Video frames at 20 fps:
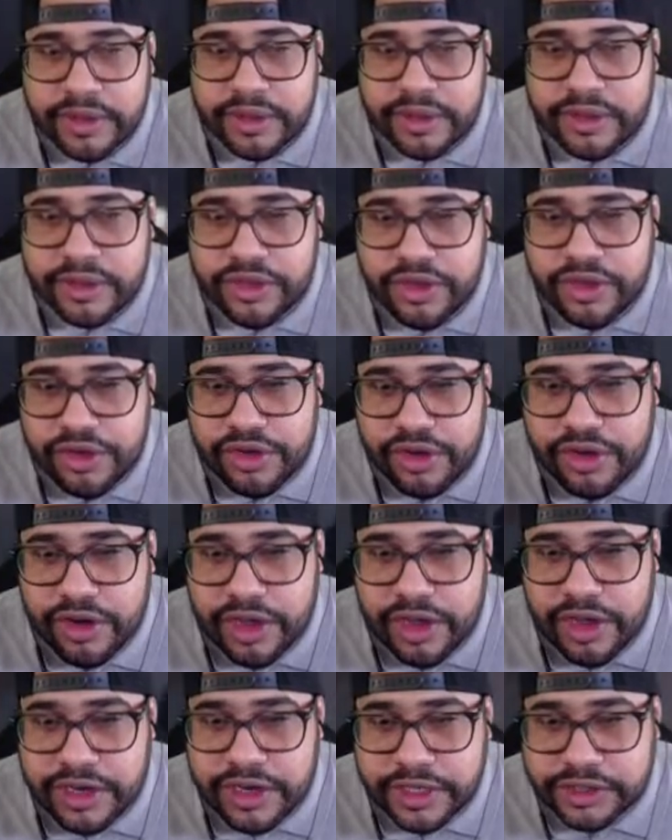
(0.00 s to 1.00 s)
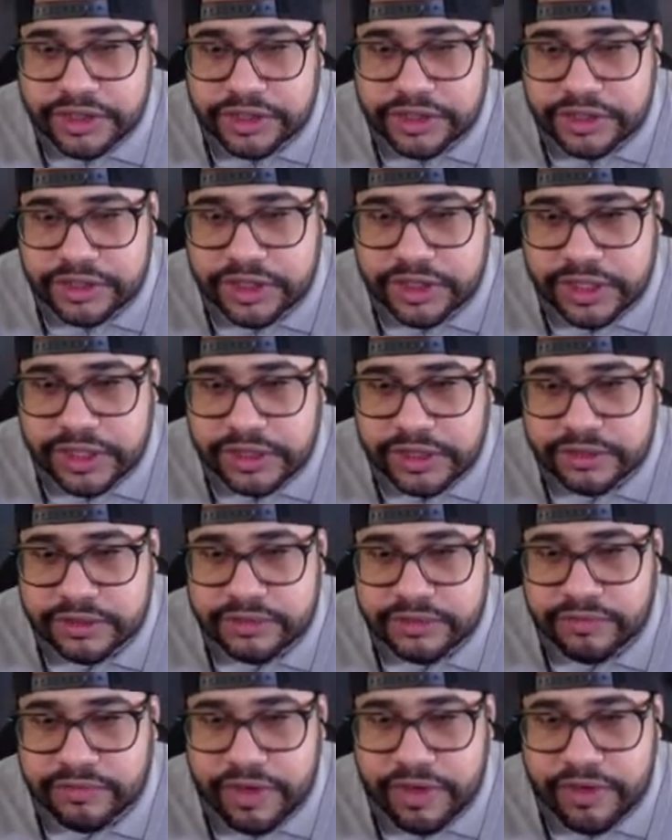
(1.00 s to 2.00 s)
you're a ninja.
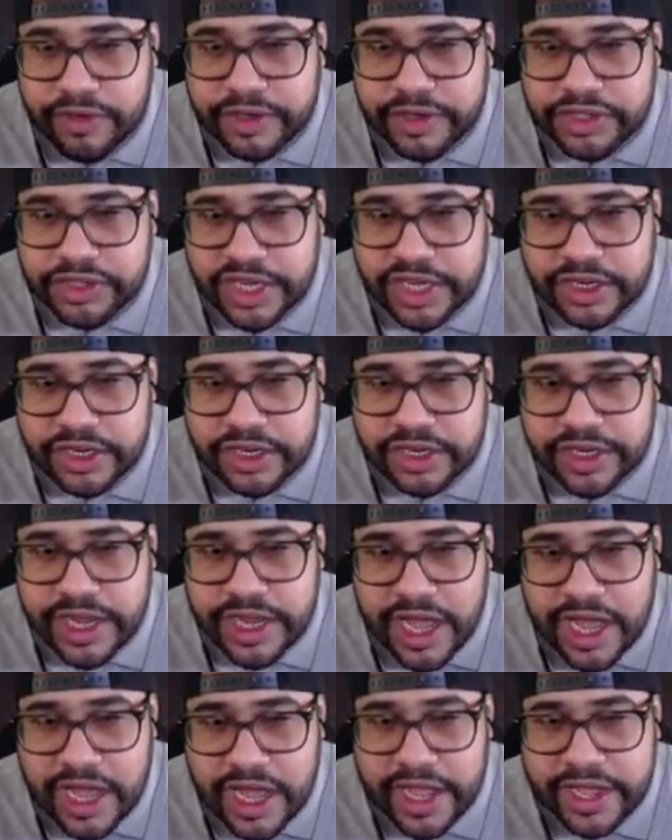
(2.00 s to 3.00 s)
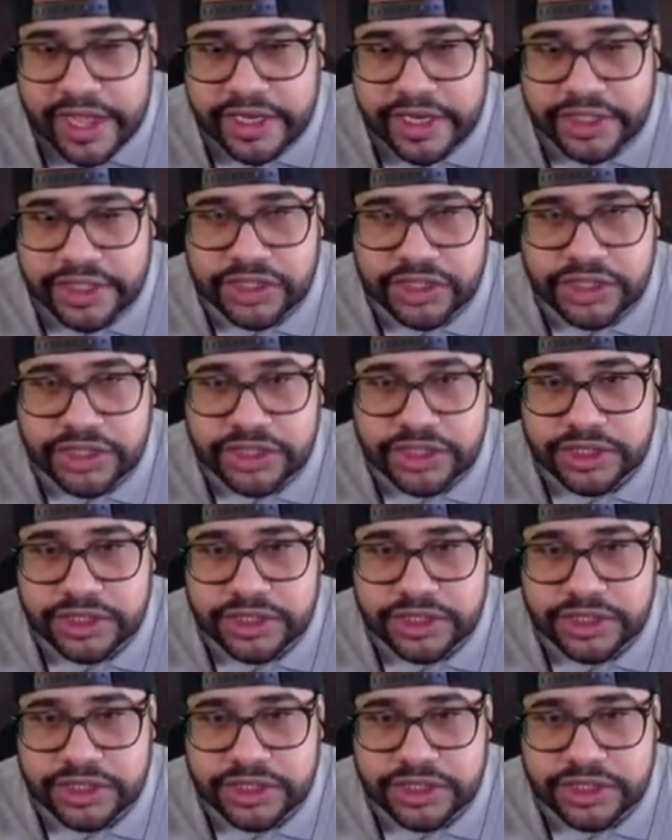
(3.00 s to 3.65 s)
Very Jekyll and Hyde-ish.